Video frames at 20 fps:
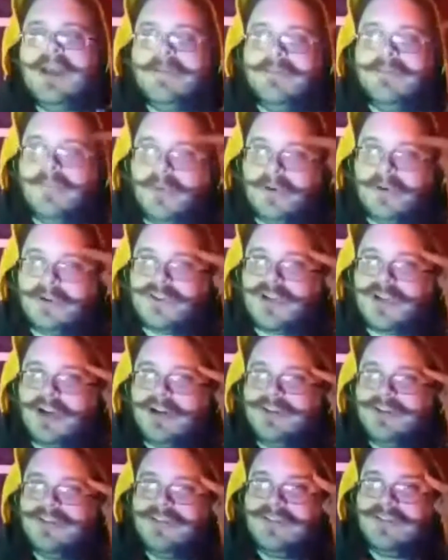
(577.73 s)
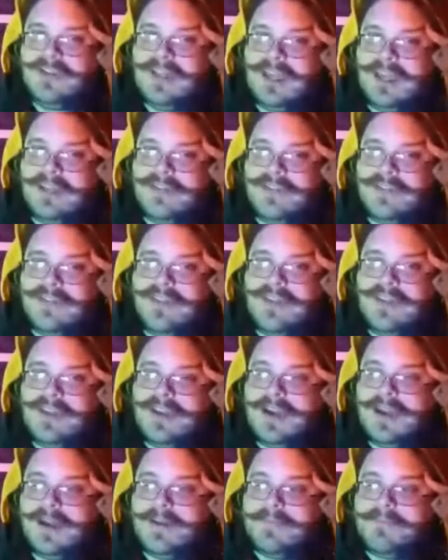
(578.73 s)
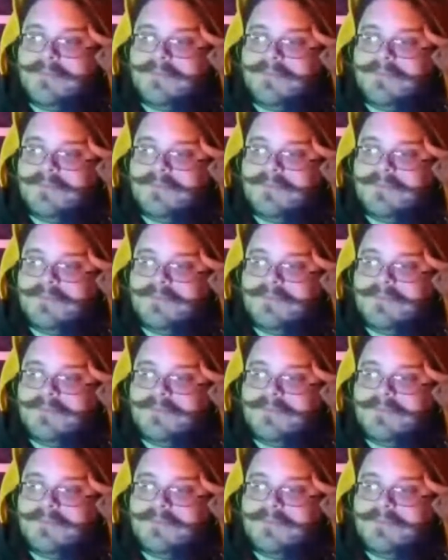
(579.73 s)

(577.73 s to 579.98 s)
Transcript: up more charges against the